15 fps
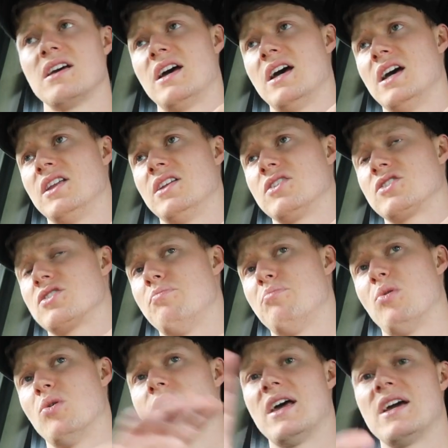And at some
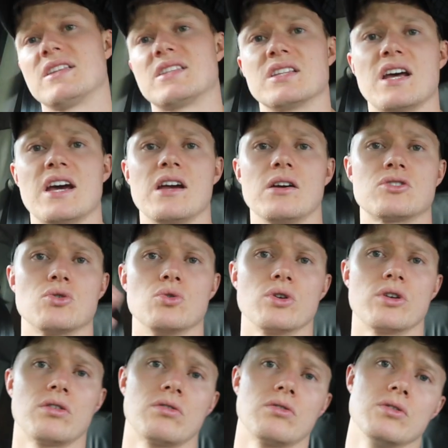point later today, I'll
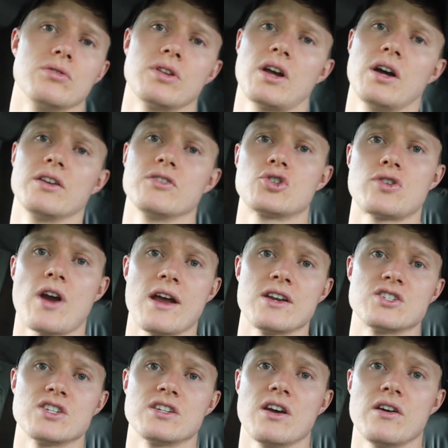talk you through the kind of
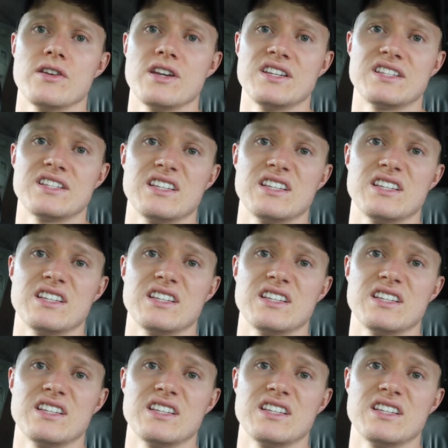strategy going